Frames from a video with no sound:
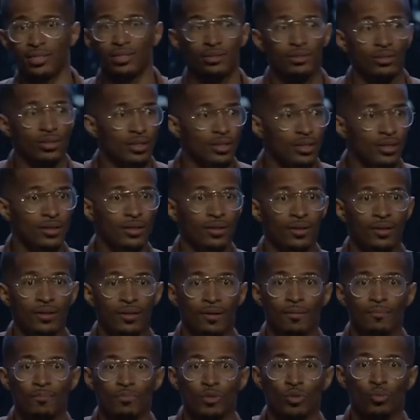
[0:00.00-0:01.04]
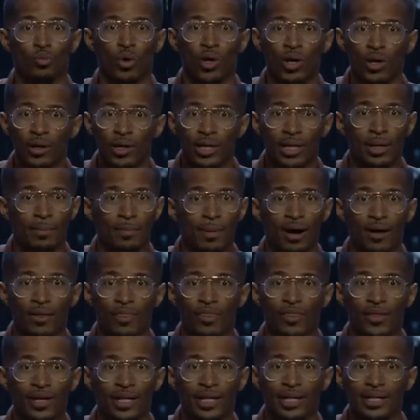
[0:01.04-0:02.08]
to worry
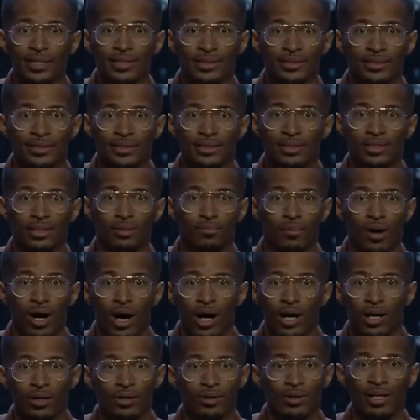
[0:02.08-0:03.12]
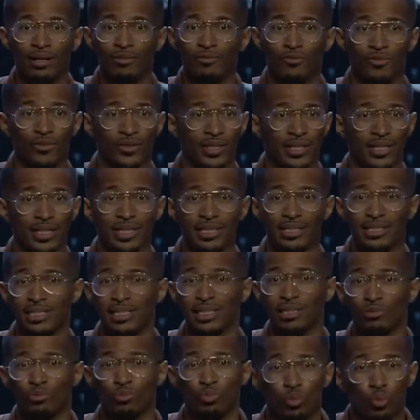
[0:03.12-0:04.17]
about things tomorrow and forget
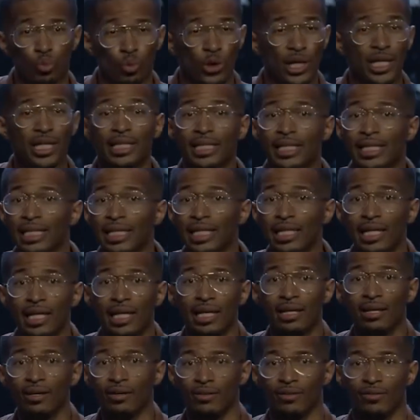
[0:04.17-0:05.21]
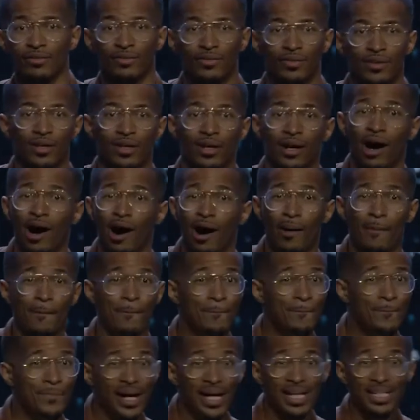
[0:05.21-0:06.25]
to really live our
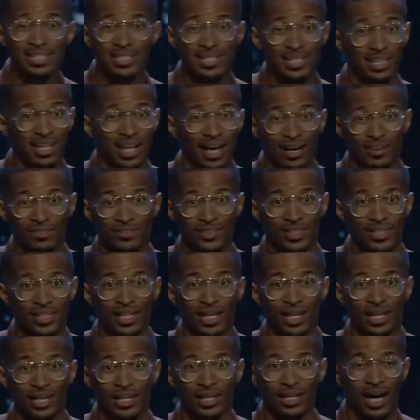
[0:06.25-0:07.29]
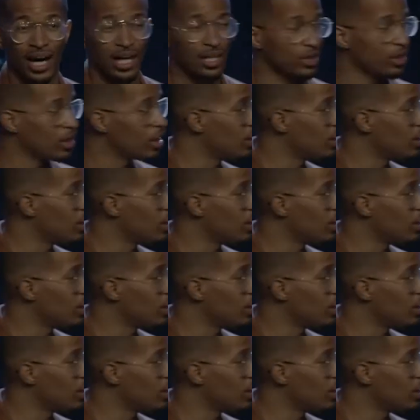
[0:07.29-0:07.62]
best life today. I